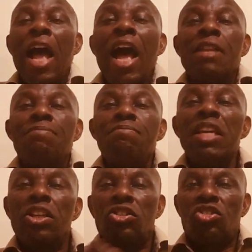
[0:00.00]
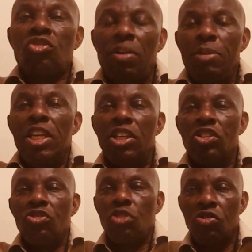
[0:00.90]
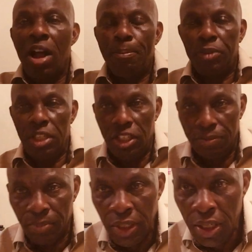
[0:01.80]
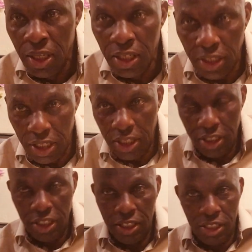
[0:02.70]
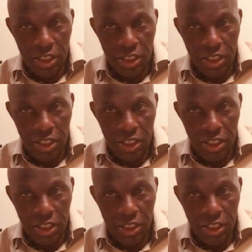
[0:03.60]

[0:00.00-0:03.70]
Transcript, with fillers: and, extra Nixtra begin to crap In The, the, the,